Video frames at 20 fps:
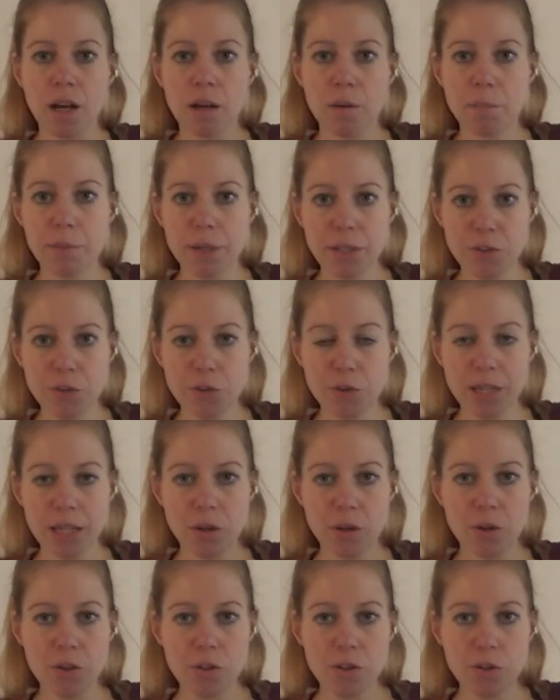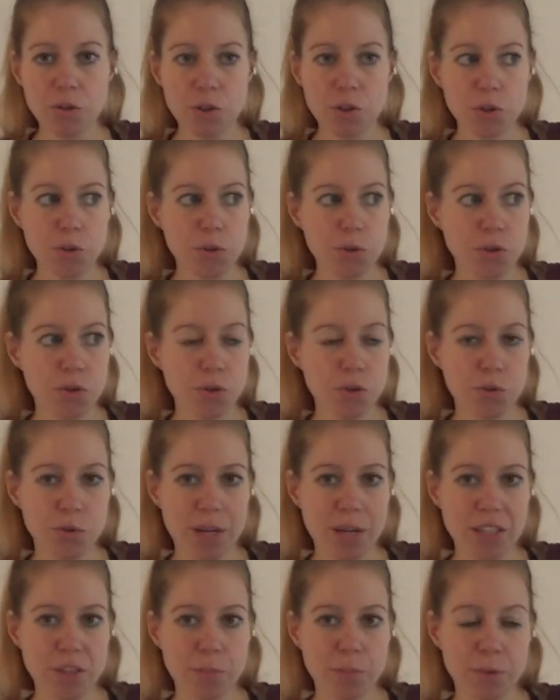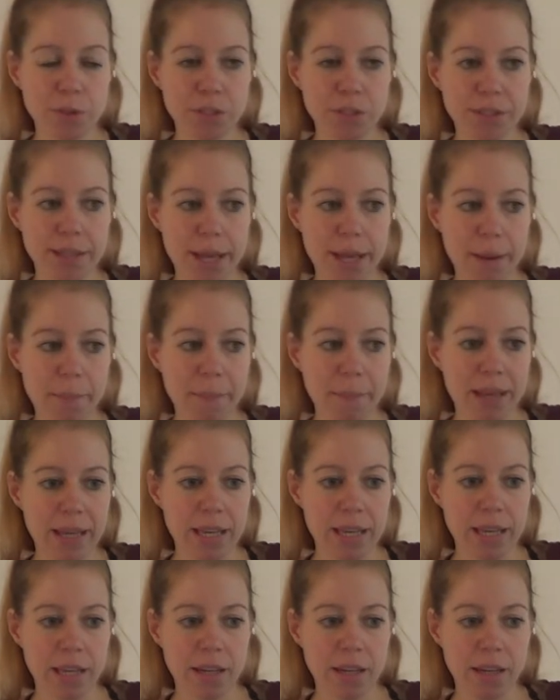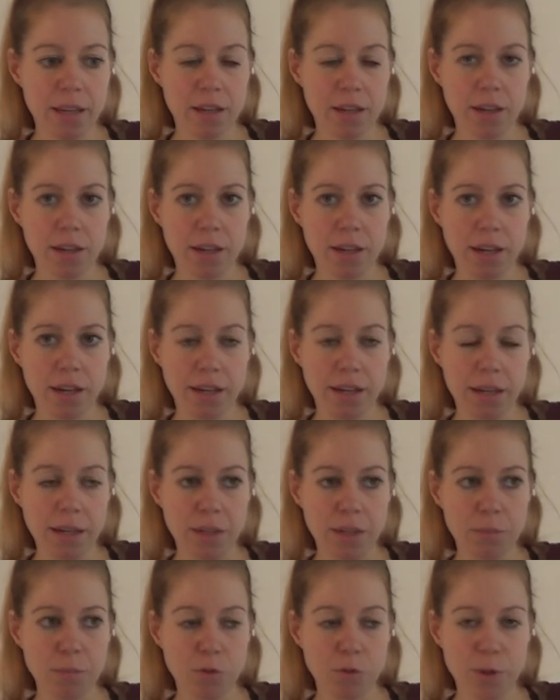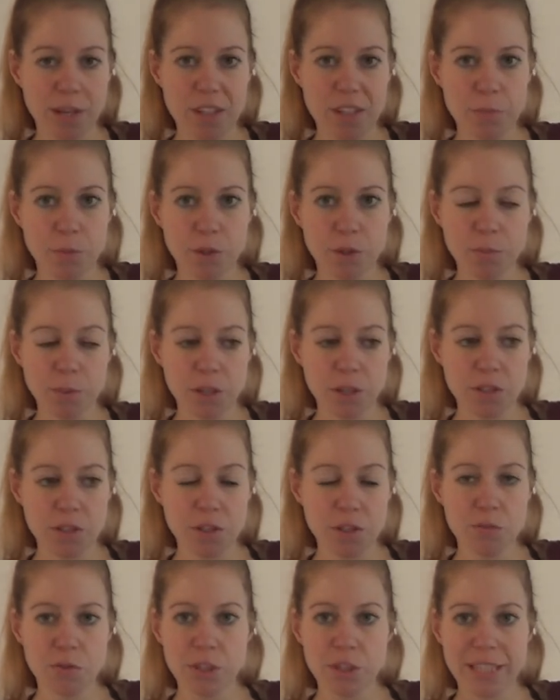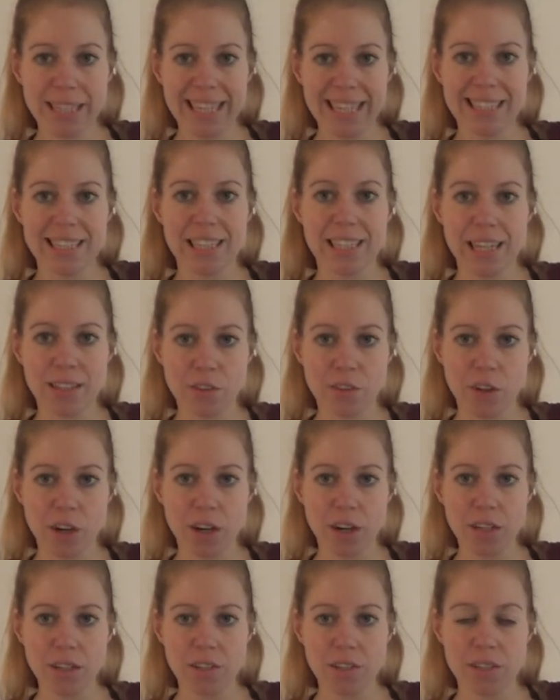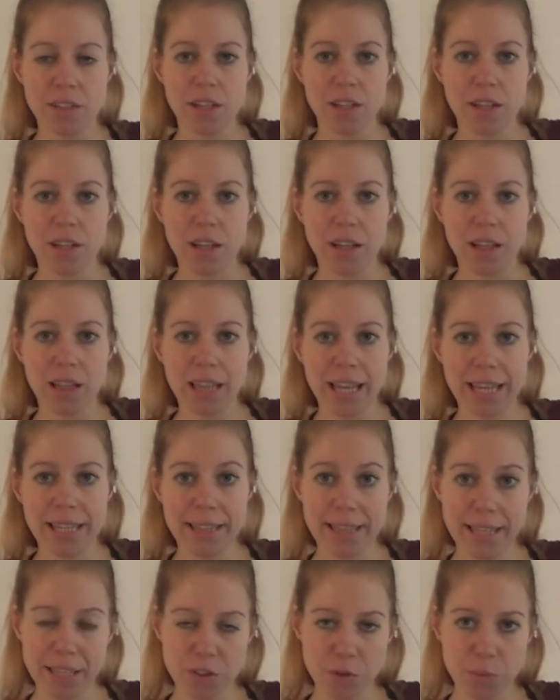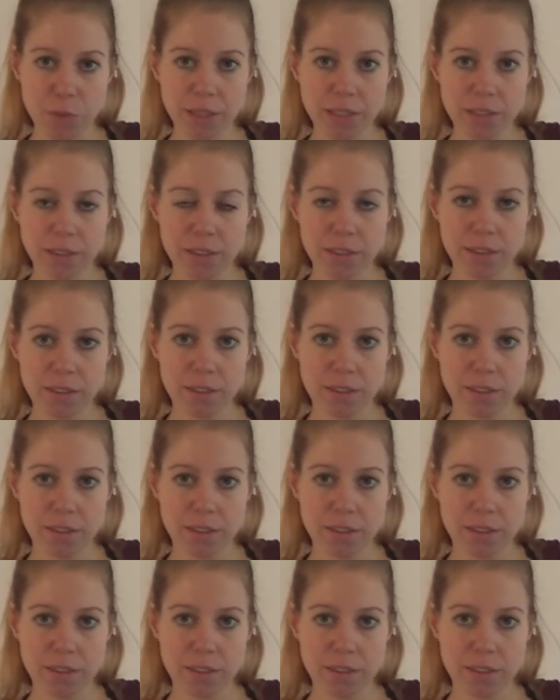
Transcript: But you can also choose to transport them in transport boxes for cats and dogs, like this one.